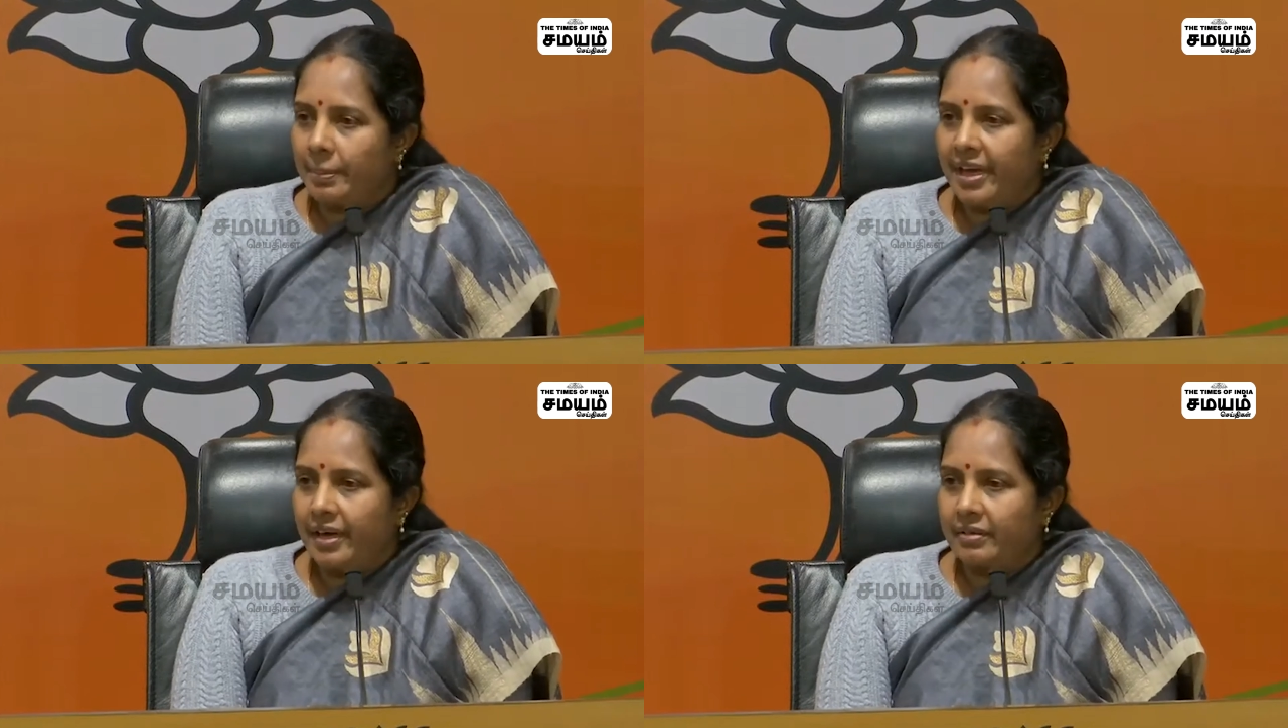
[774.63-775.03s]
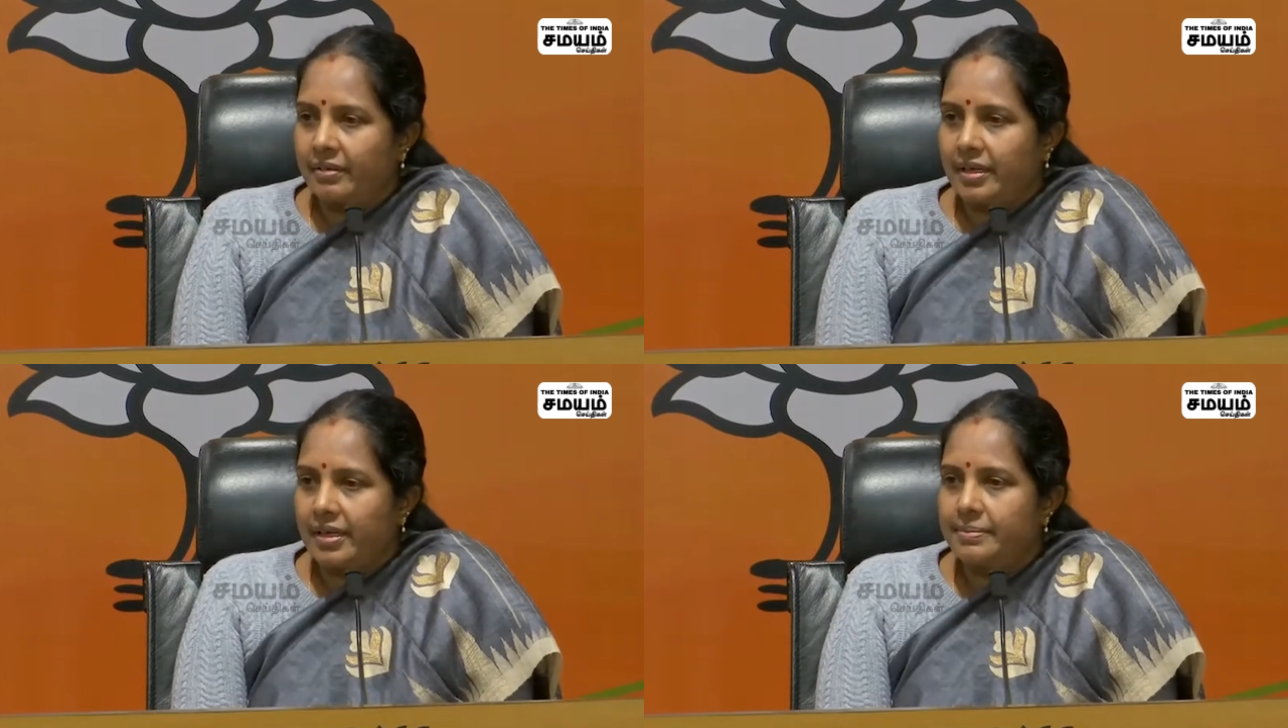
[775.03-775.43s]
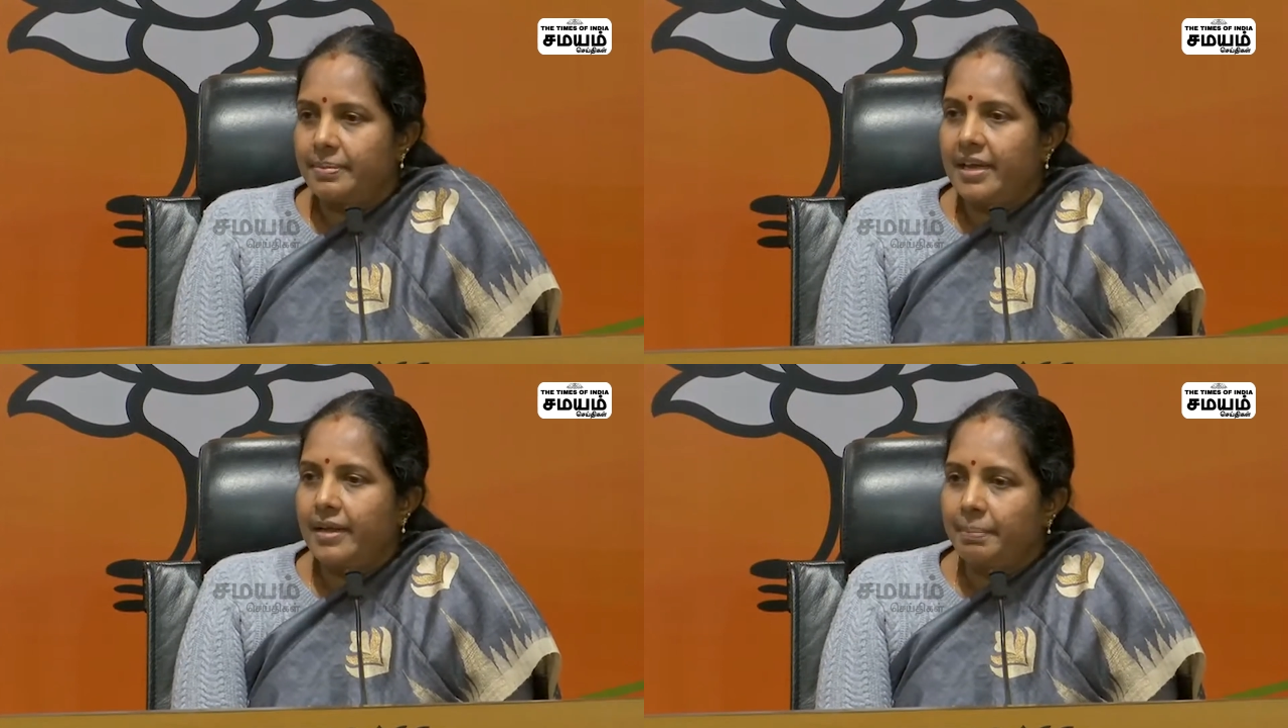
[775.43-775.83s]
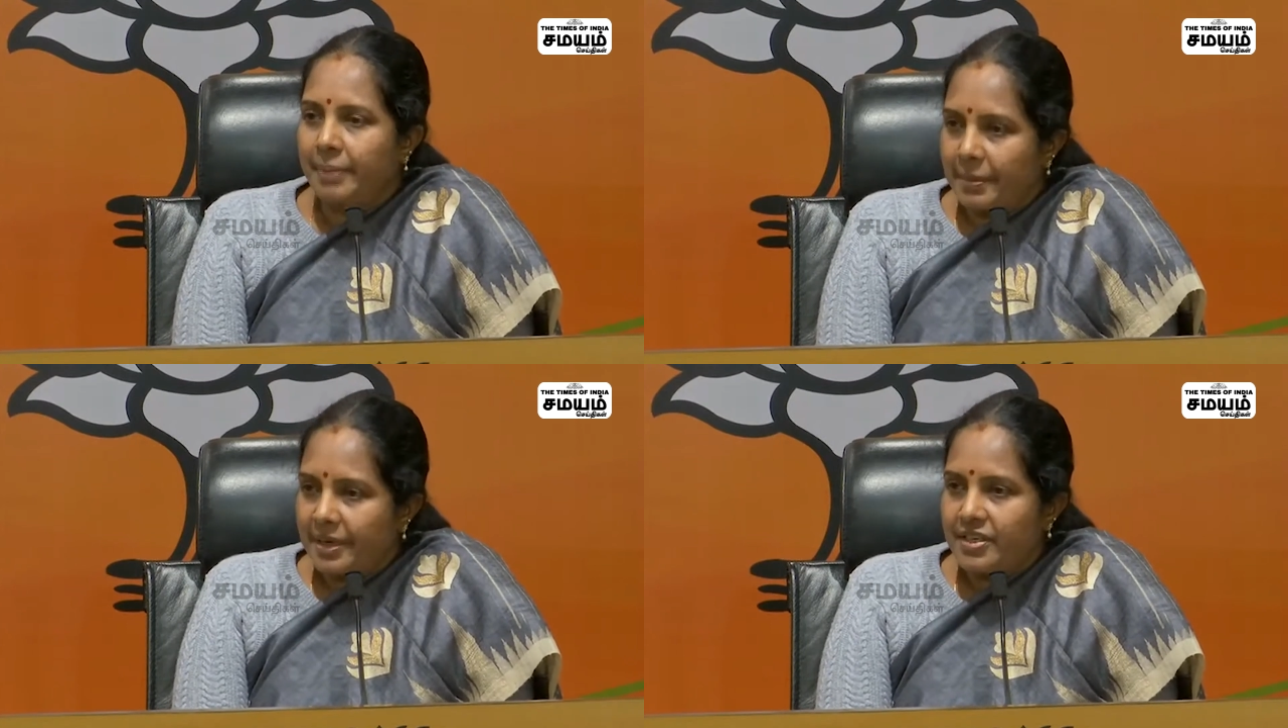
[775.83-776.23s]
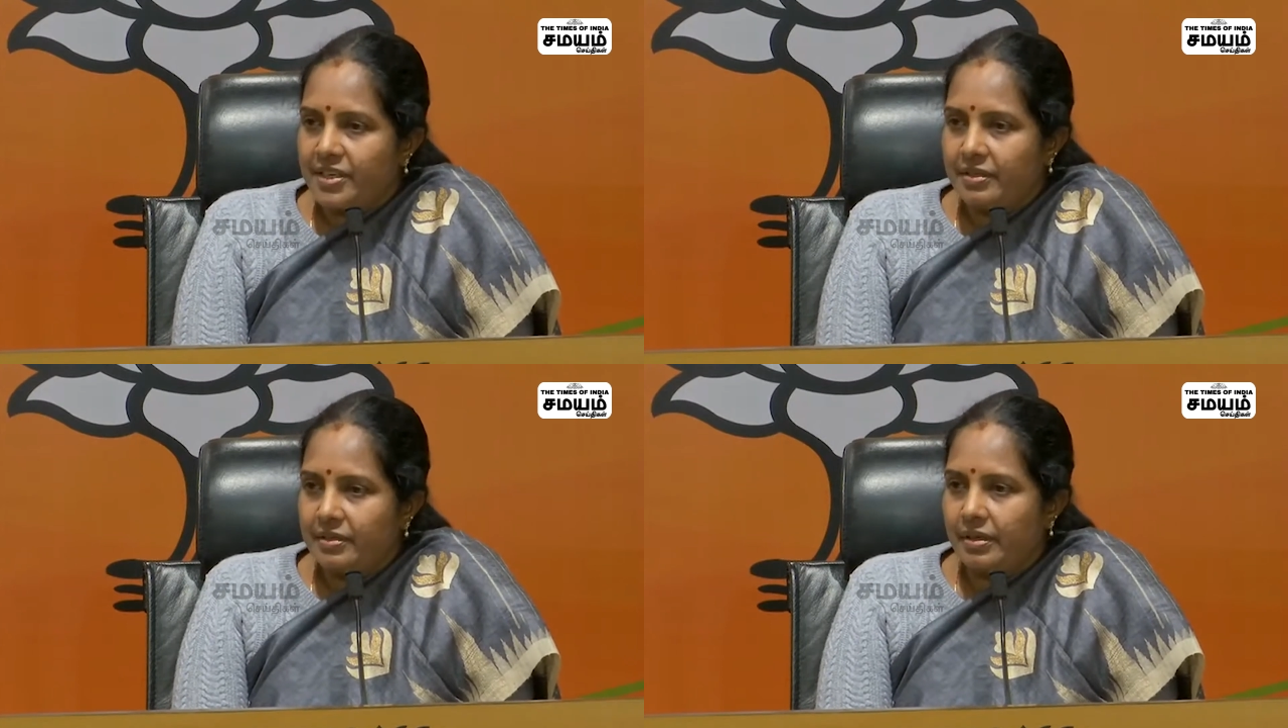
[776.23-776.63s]
Abhiyan is being
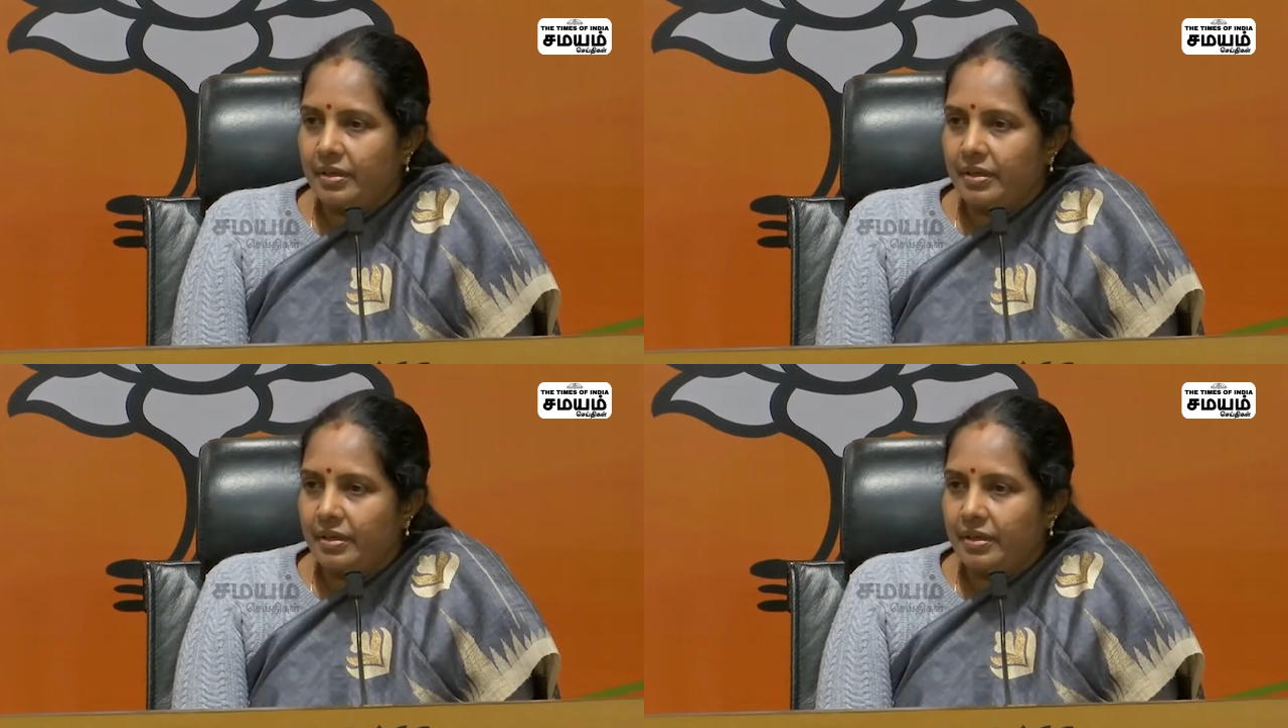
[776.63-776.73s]
implemented